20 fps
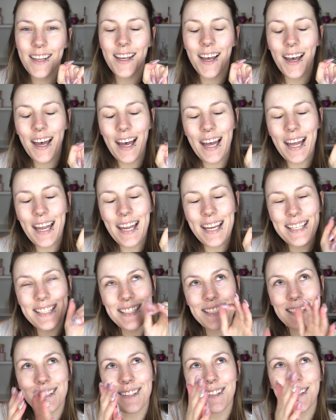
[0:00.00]
guys,
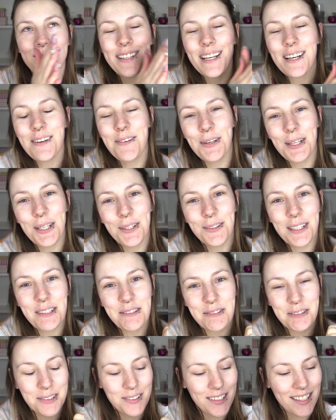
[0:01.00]
sorry I've been away
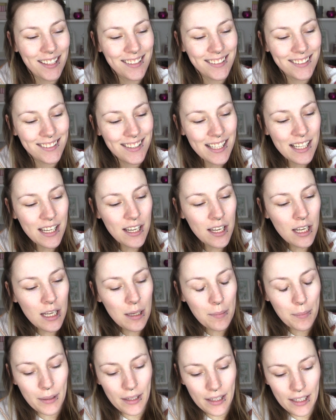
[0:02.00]
for a while,
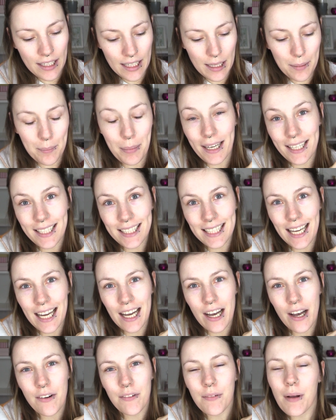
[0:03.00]
but I'm back
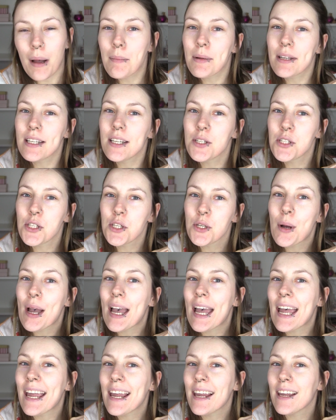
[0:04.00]
now. I'm going to do
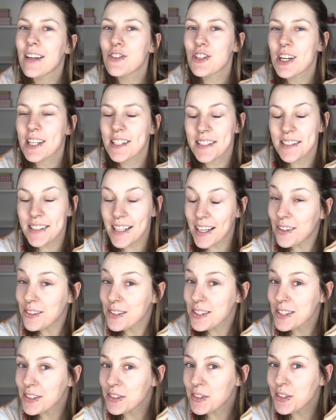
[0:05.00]
a Jesy
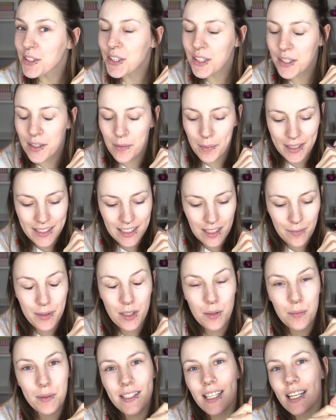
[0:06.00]
Nelson look because I've been
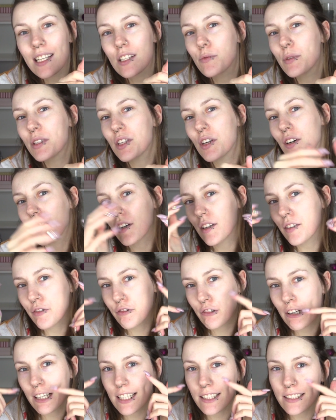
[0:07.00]
obsessed with her
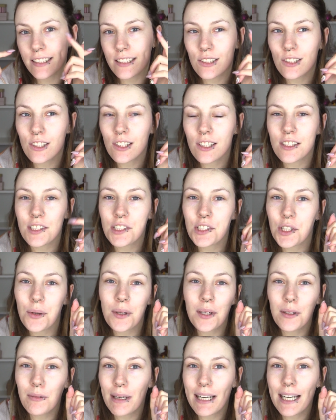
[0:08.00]
freckly look that's
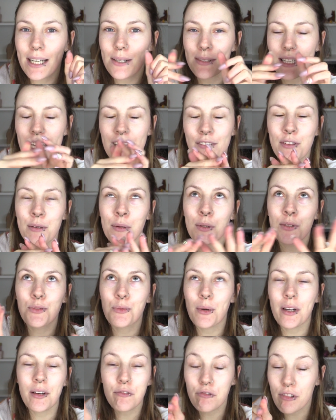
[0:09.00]
going around. Everyone's
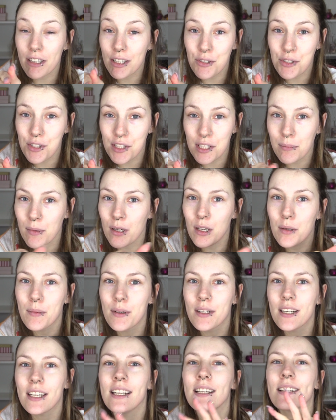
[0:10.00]
wearing freckles at the
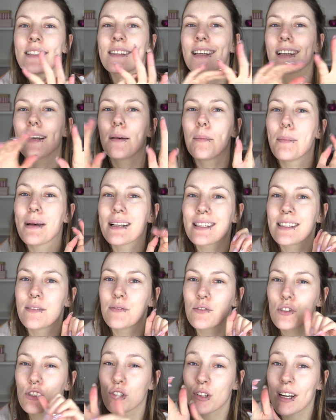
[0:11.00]
moment. It's like a
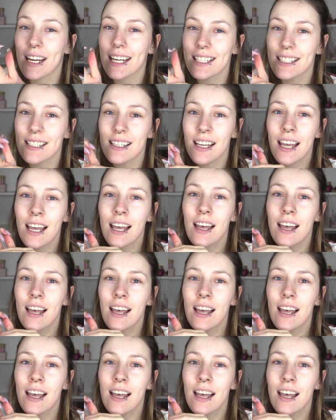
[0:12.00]
massive trend